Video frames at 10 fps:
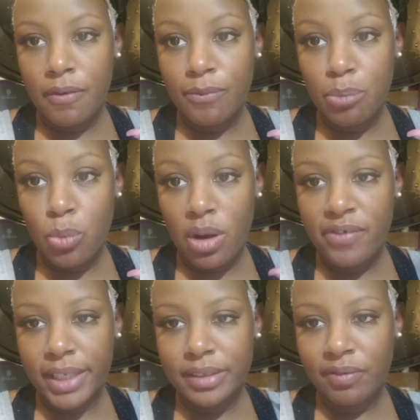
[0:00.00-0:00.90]
more
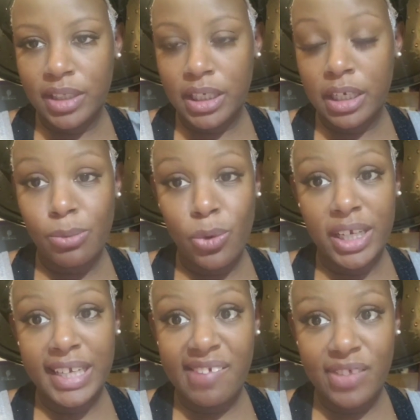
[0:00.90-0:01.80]
effectively and more
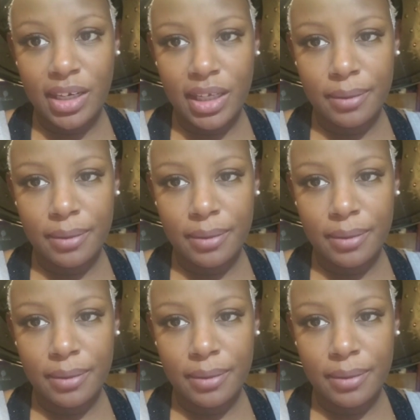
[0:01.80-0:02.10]
evenly.